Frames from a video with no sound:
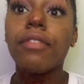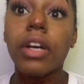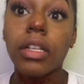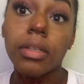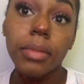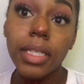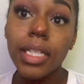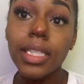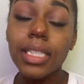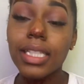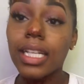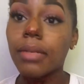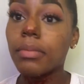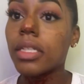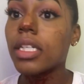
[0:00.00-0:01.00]
follow me on
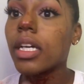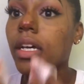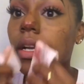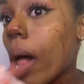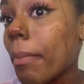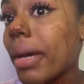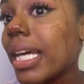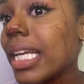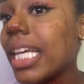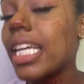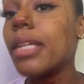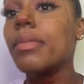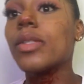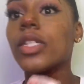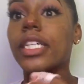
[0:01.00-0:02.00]
Snapchat. All my
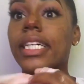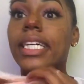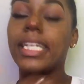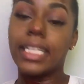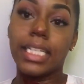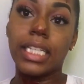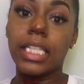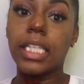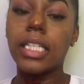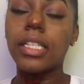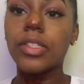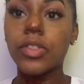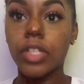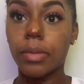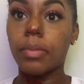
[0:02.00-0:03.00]
names are in the
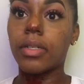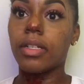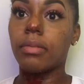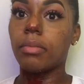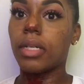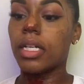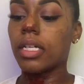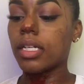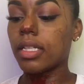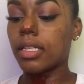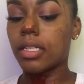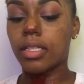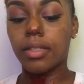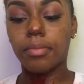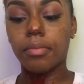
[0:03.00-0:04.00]
description
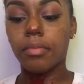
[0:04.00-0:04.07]
box.